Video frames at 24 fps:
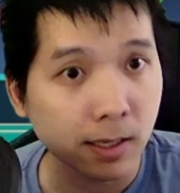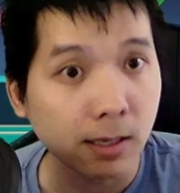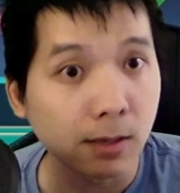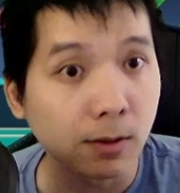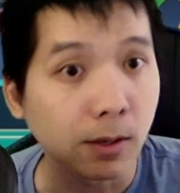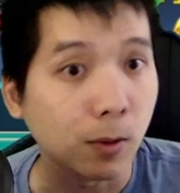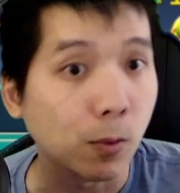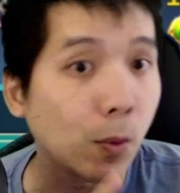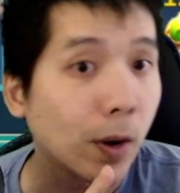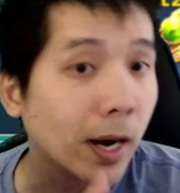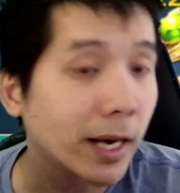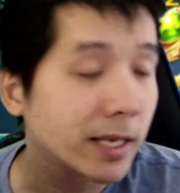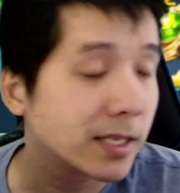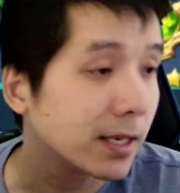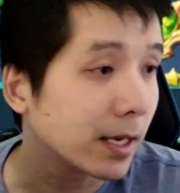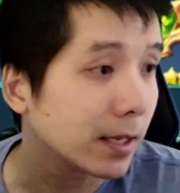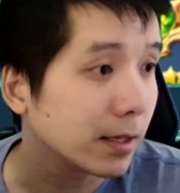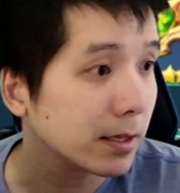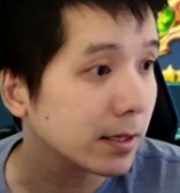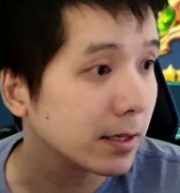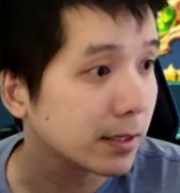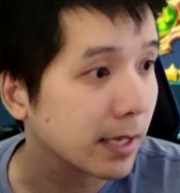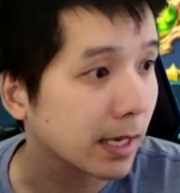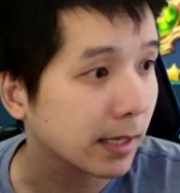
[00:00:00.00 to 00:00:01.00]
Like why the
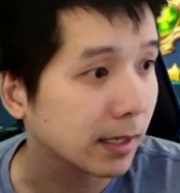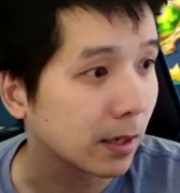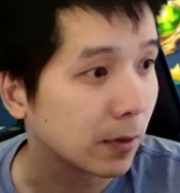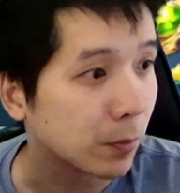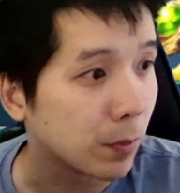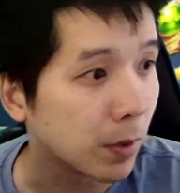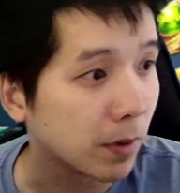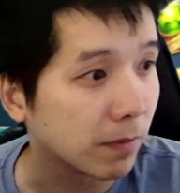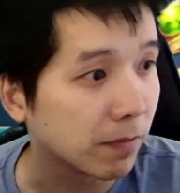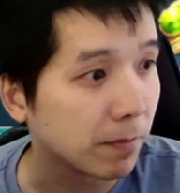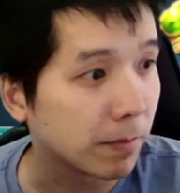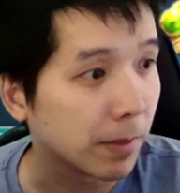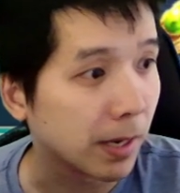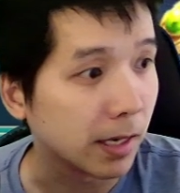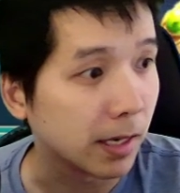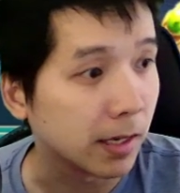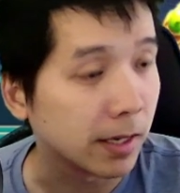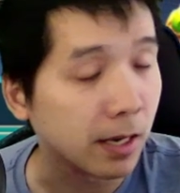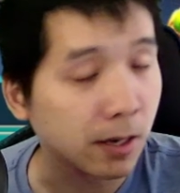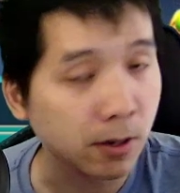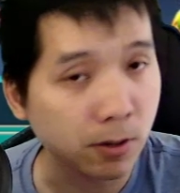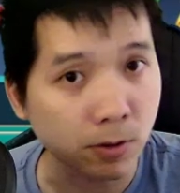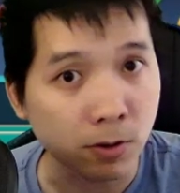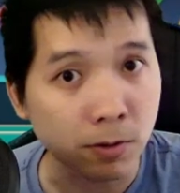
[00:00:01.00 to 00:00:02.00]
hunter set can work for my
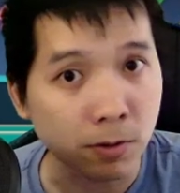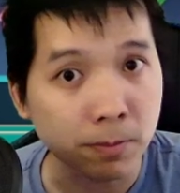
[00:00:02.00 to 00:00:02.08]
hero?